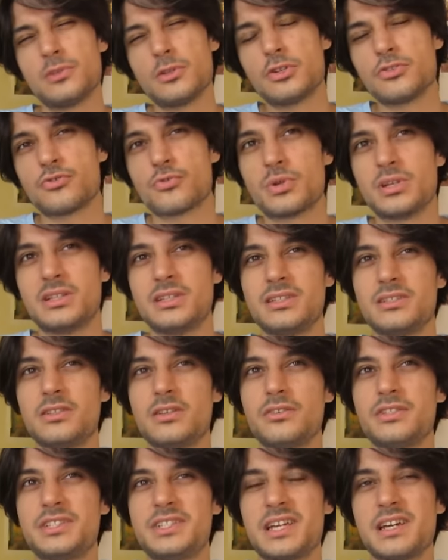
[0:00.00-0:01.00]
not really,
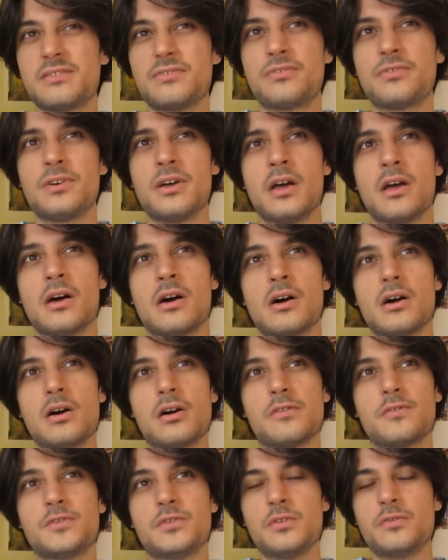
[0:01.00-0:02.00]
the death
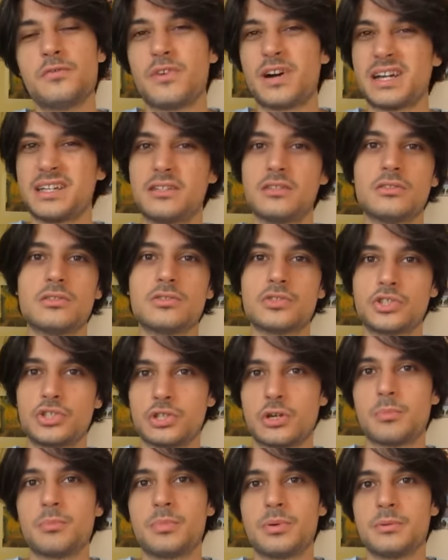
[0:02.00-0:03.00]
of the vinyl
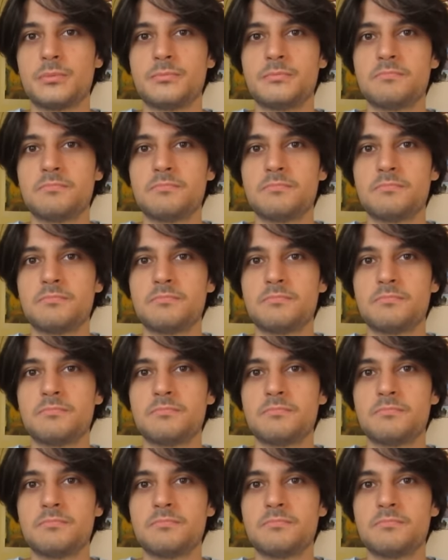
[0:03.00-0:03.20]
shop.